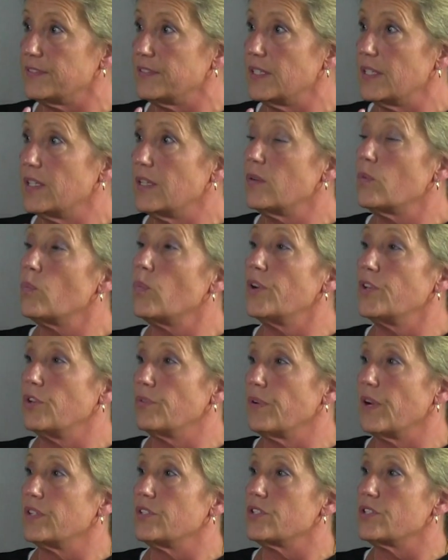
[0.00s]
Mm-hmm. When
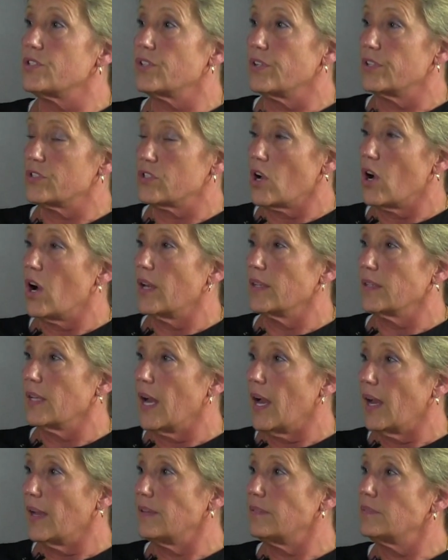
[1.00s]
you register, it's
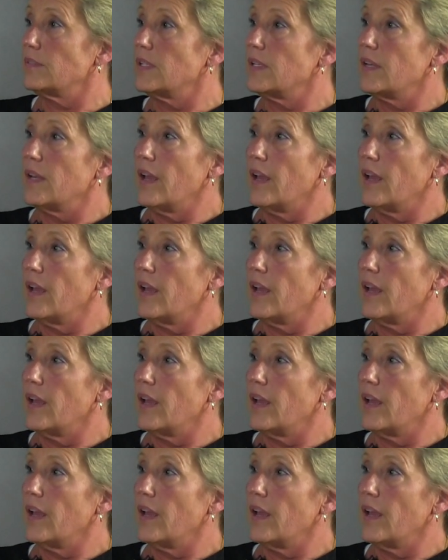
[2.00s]
online,